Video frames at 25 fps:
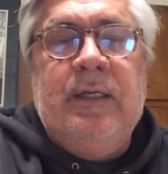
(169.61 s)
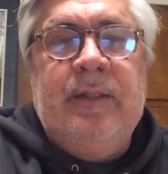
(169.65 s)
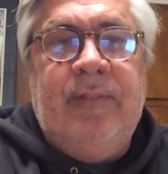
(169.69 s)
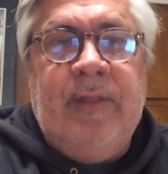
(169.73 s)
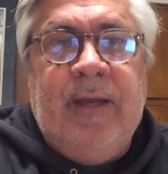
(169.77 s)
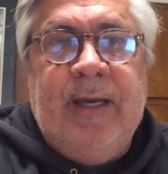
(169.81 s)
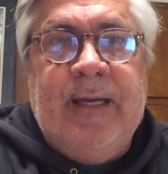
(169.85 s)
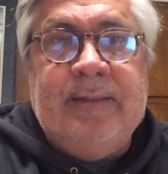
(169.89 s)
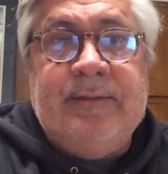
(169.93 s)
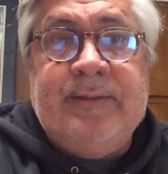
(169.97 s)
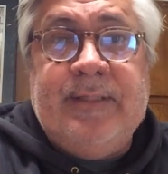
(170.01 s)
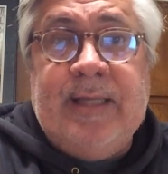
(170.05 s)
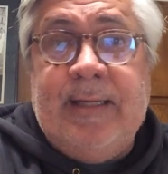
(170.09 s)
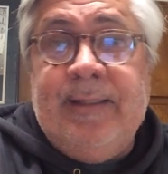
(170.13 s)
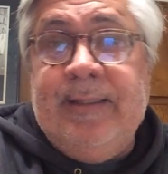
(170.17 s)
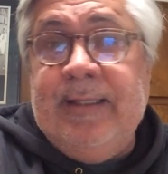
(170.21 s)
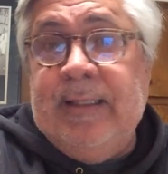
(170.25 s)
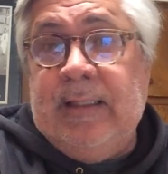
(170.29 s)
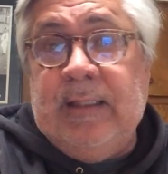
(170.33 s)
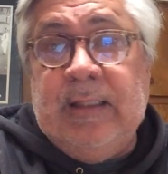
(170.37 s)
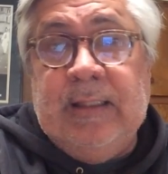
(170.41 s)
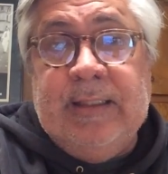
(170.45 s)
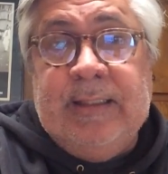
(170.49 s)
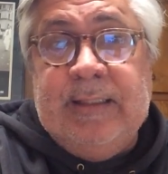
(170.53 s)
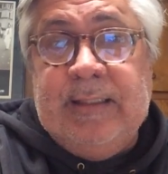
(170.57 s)
that
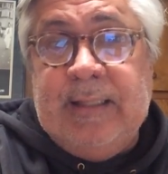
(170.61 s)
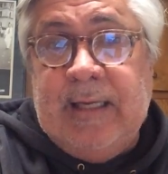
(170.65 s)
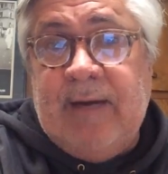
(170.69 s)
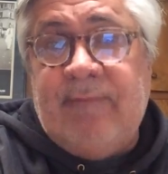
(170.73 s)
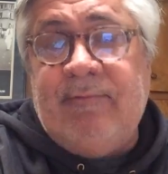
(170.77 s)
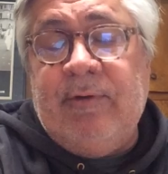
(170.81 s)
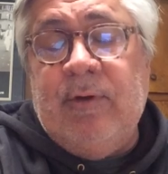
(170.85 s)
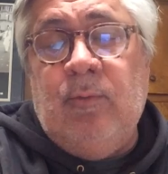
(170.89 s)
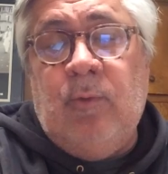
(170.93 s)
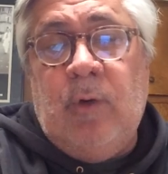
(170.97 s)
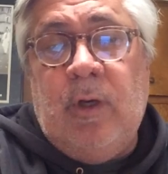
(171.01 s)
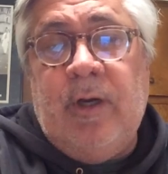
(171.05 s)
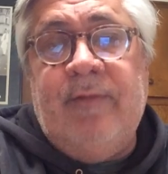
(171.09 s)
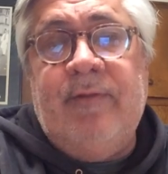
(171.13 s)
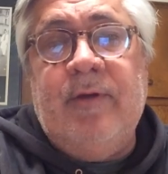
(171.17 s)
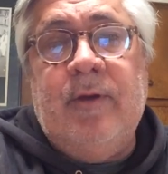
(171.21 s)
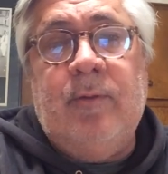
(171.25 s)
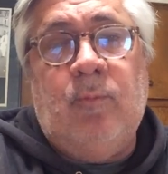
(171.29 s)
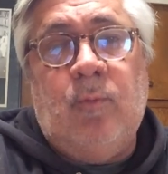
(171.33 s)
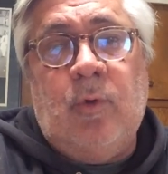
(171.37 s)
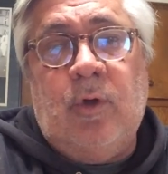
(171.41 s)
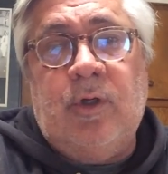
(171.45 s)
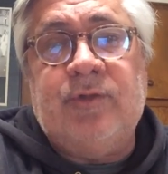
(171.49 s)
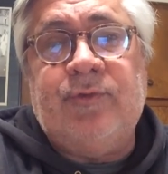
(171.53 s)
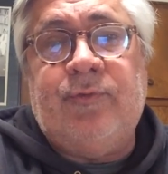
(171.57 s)
technically every one of
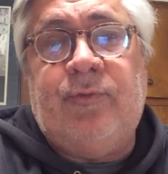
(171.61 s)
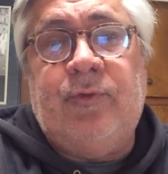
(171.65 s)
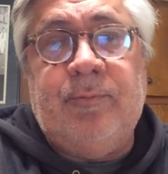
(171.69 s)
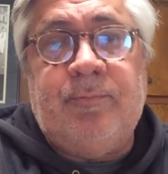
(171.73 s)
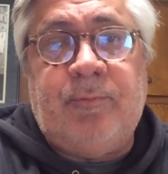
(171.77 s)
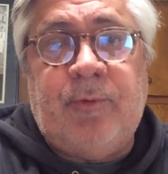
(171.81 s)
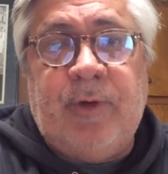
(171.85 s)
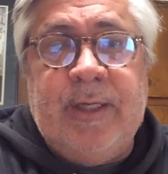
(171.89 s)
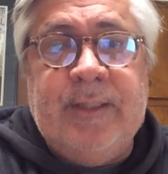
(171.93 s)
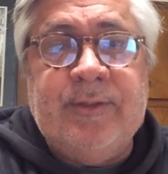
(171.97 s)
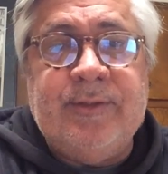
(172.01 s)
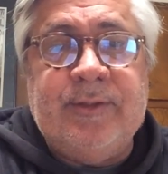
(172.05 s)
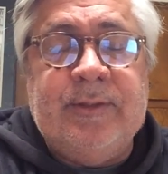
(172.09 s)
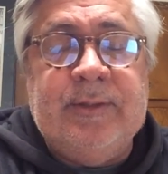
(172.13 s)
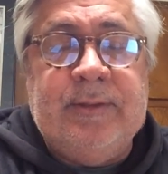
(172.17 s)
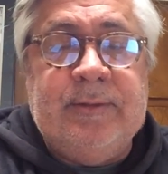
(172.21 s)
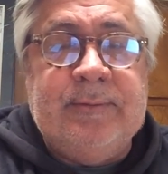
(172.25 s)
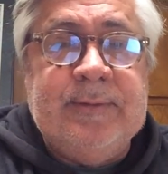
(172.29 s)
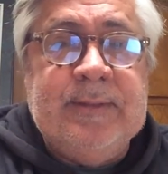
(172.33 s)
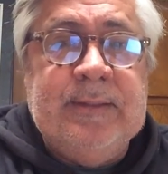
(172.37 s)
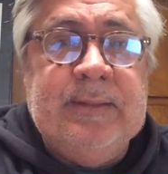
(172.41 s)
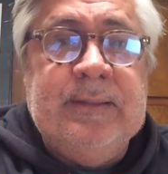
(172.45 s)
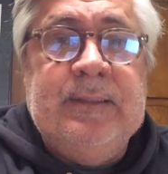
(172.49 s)
them works for the president.